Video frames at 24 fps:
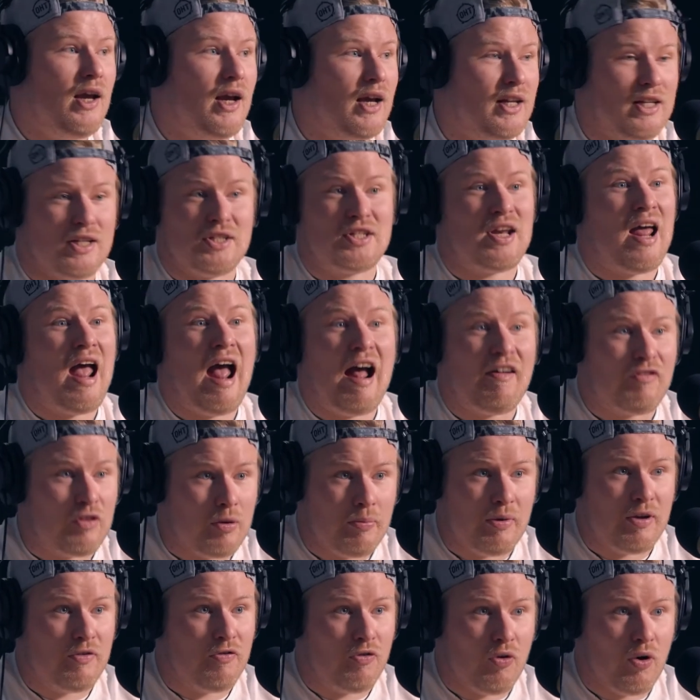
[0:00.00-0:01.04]
It doesn't have to
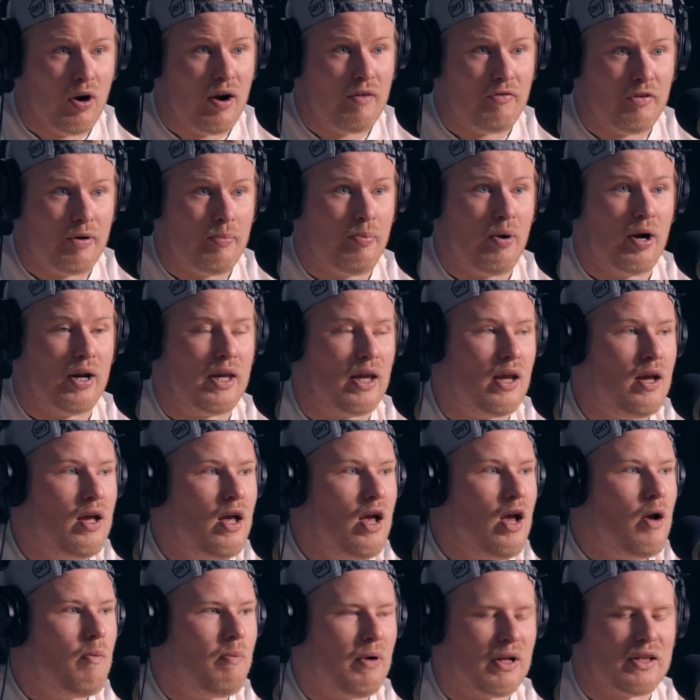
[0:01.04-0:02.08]
be for everybody.
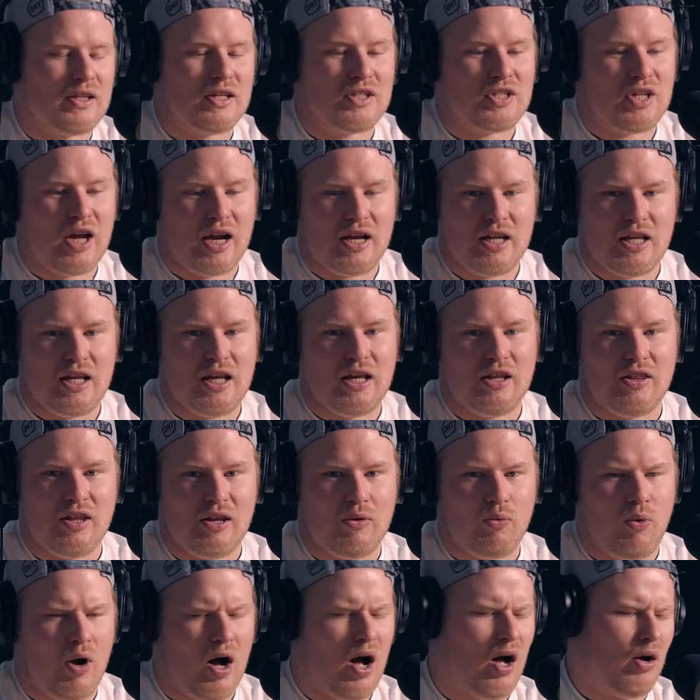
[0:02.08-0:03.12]
But this idea
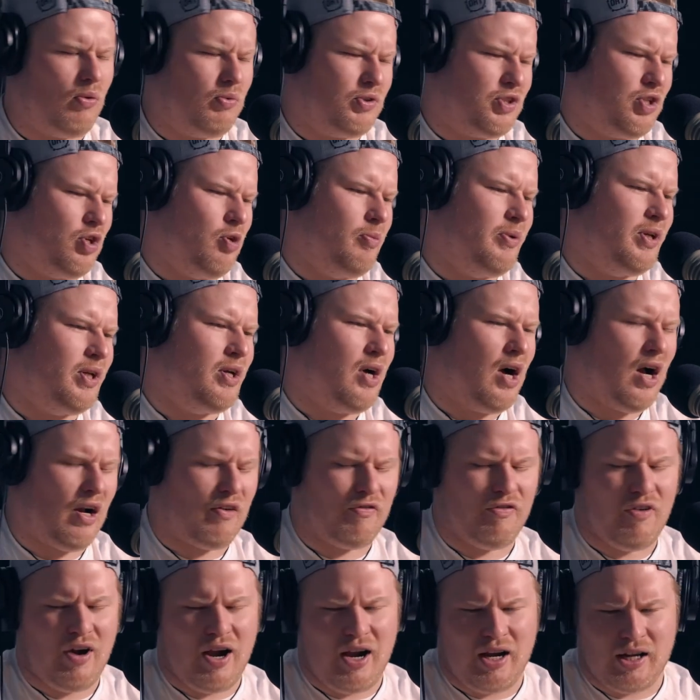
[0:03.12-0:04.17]
that, wow, it was human
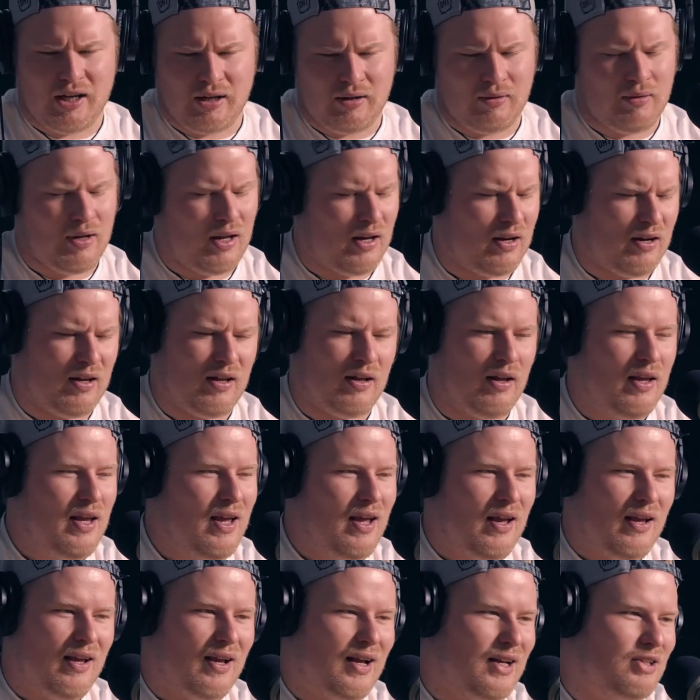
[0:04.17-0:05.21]
cockfighting and da-da-da,
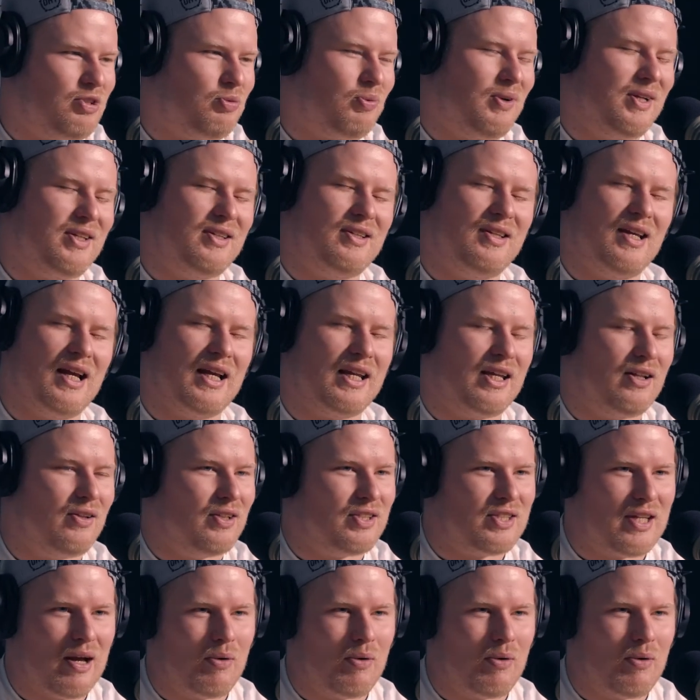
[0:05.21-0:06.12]
it's ridiculous.